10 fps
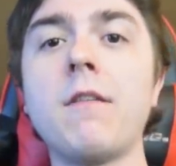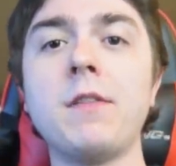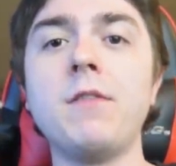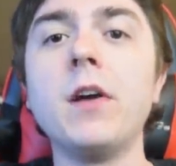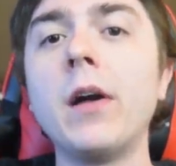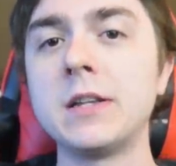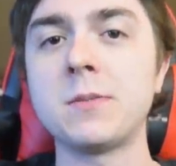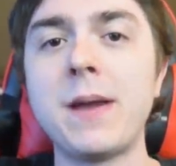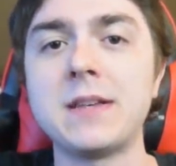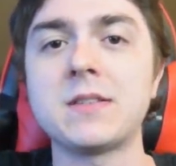of the
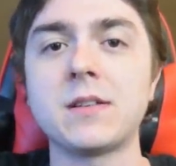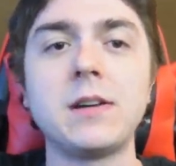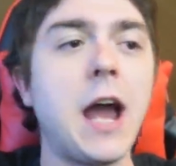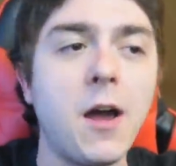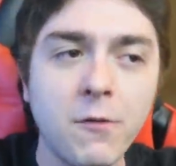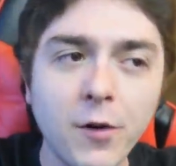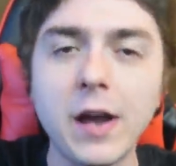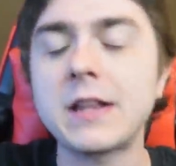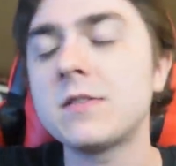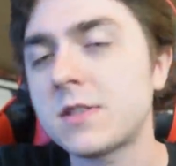villains basically i feel
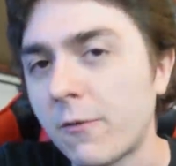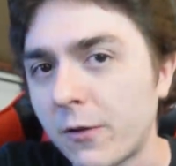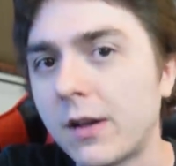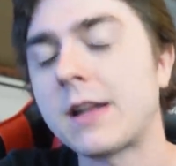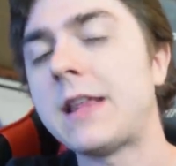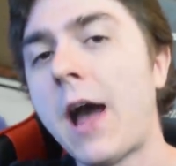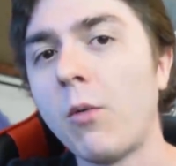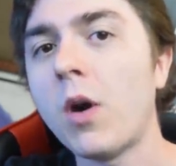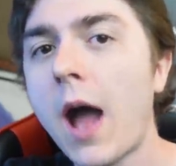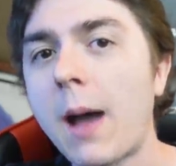like something like
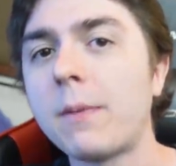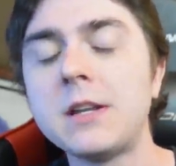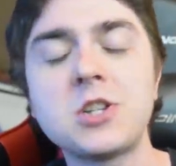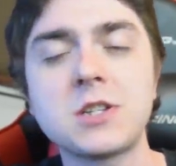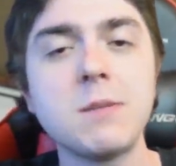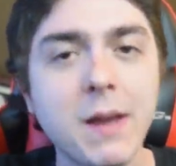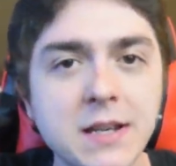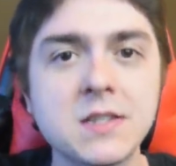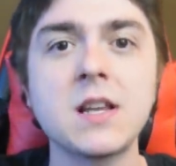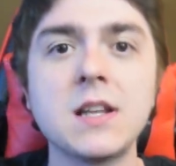that will happen it just it
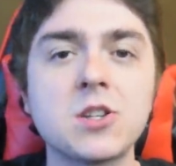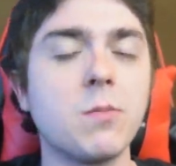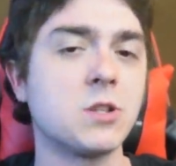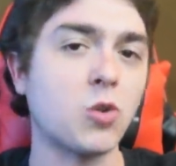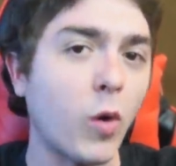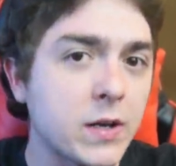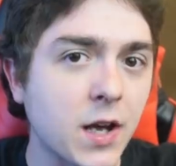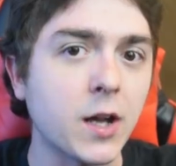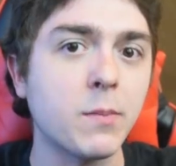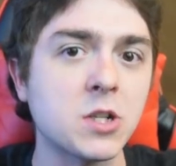makes sense from a
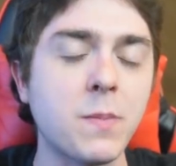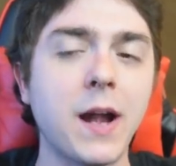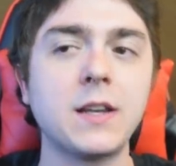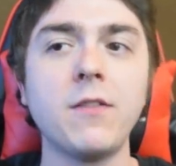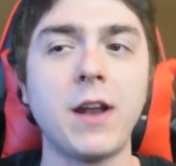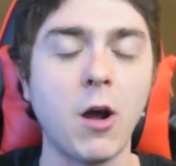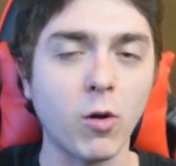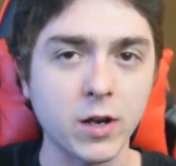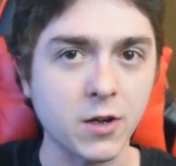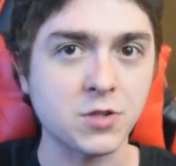storytelling perspective and
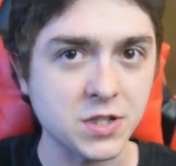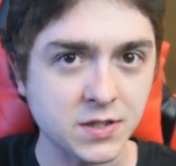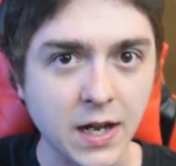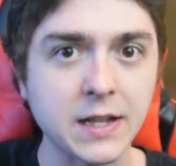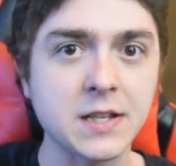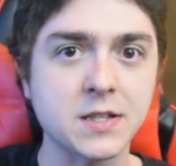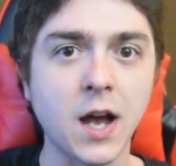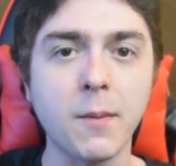how horikoshi's setting this